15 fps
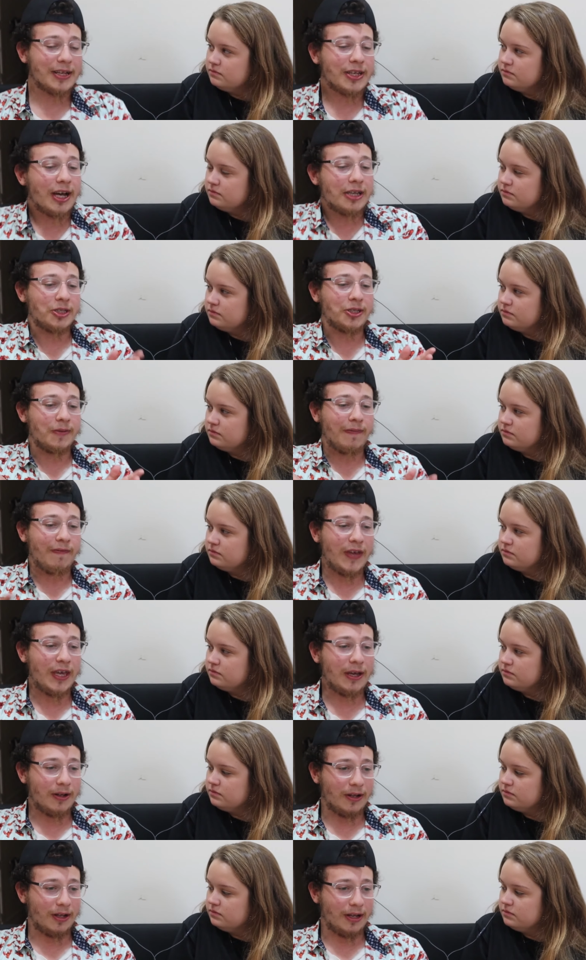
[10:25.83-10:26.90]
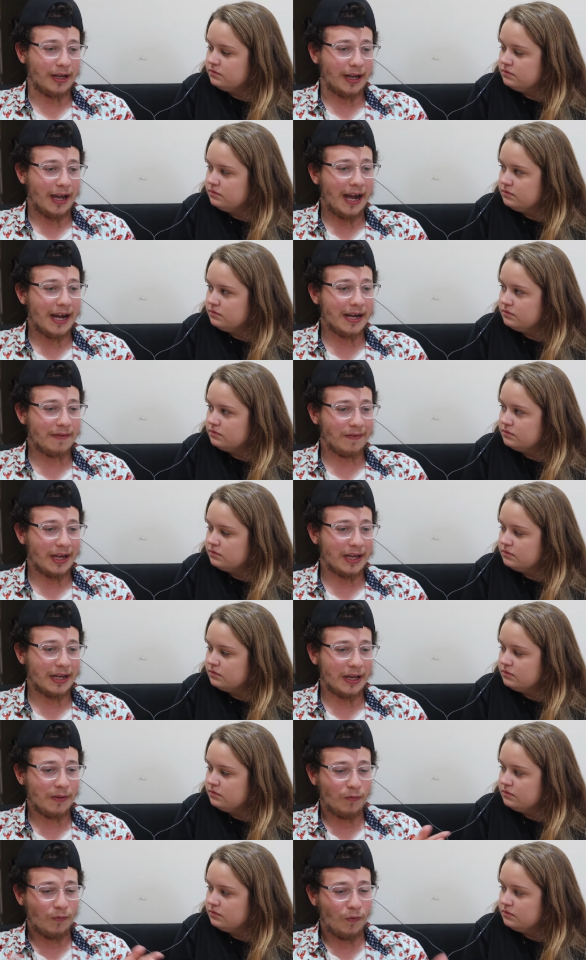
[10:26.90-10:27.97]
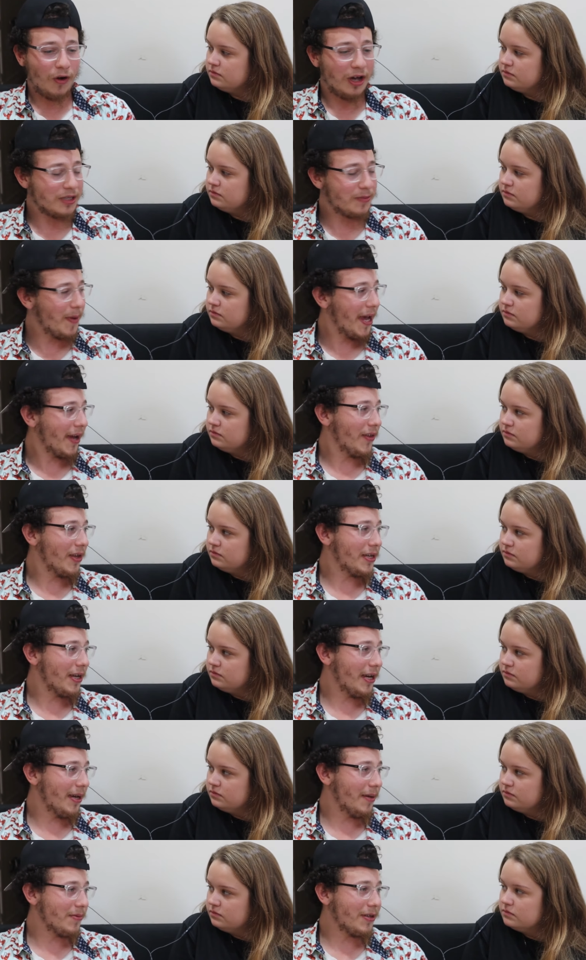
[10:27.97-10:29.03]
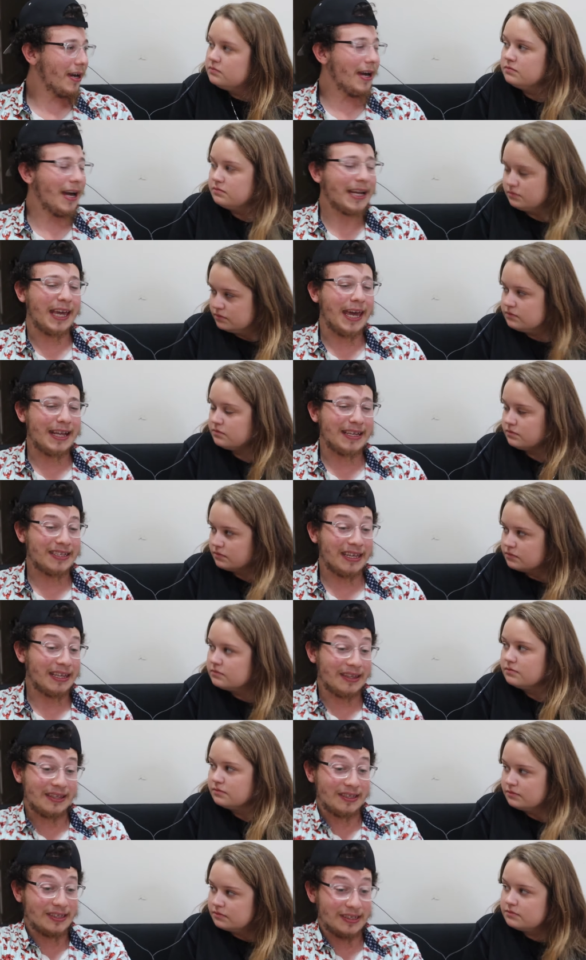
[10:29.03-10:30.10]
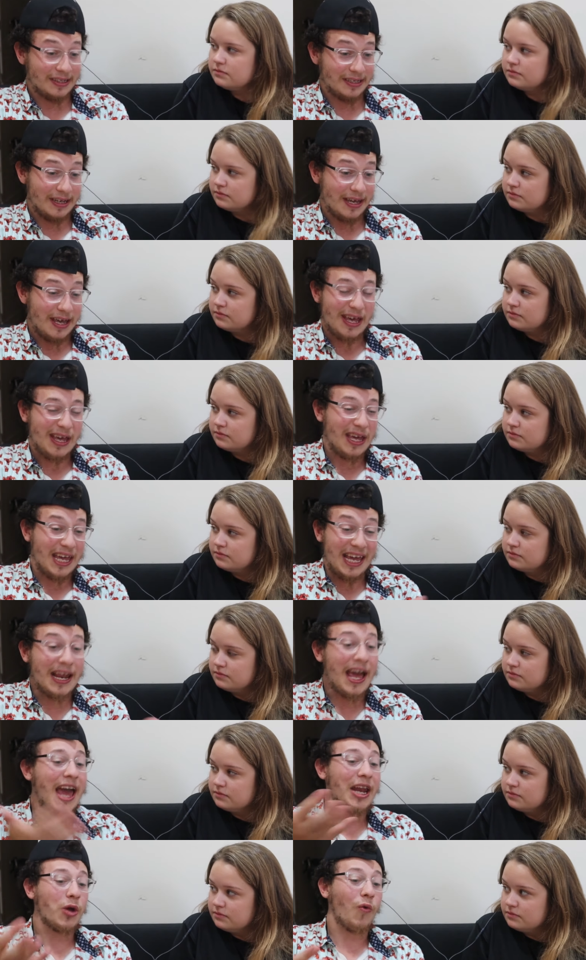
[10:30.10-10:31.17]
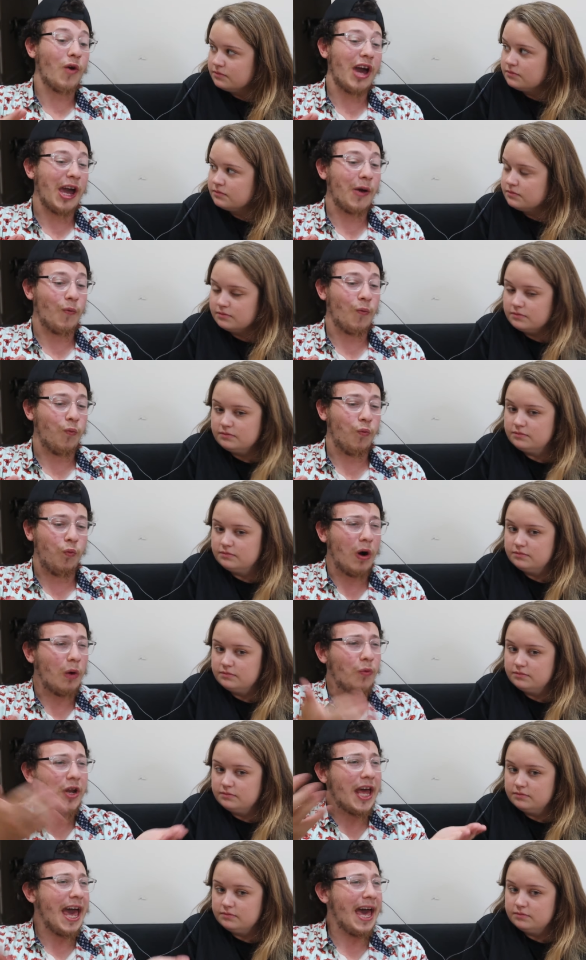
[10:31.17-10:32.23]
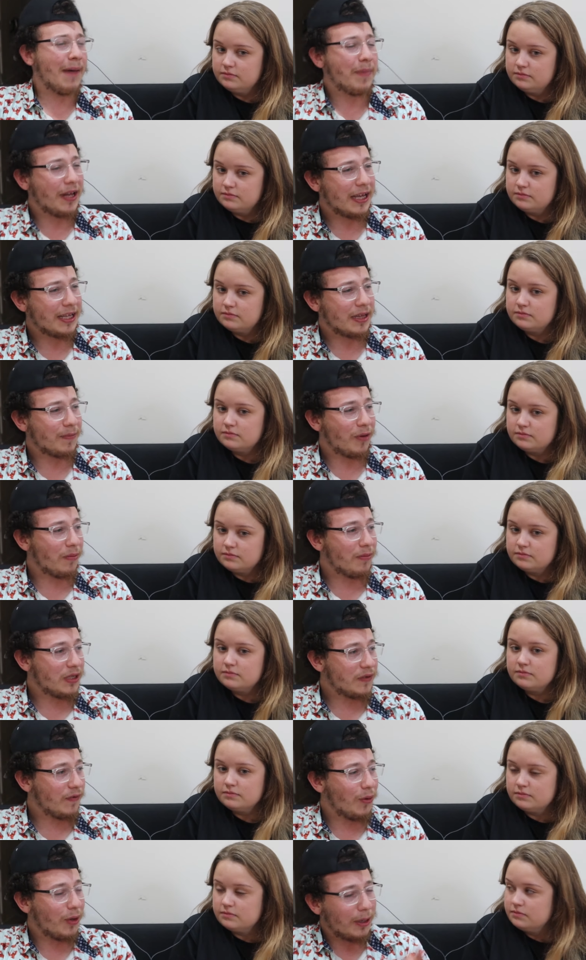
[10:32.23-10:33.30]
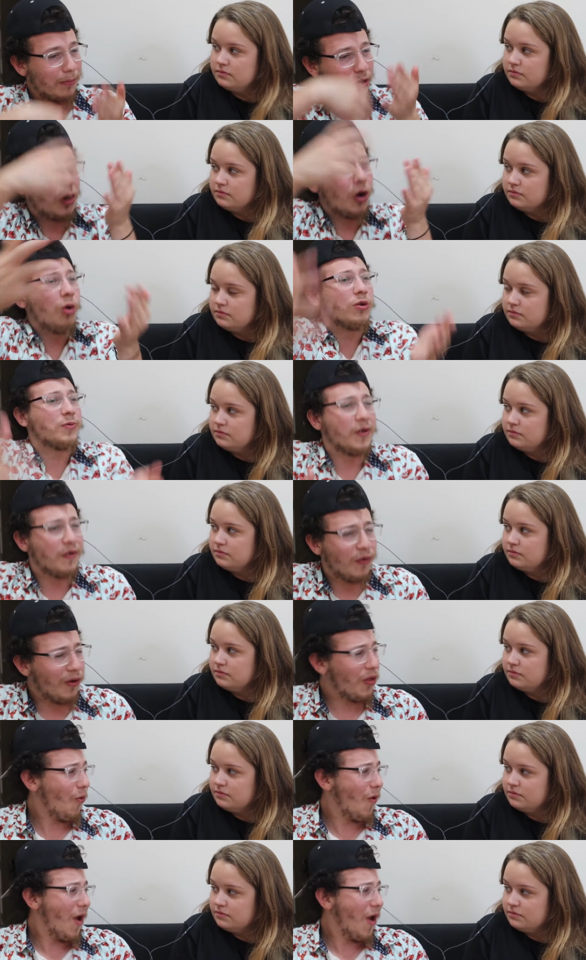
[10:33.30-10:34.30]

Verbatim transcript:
Speaker 1: it does feel kind of like it was back in the times. I, I can't say that this is in any way what would happen. Like the bar mitzvah goes before the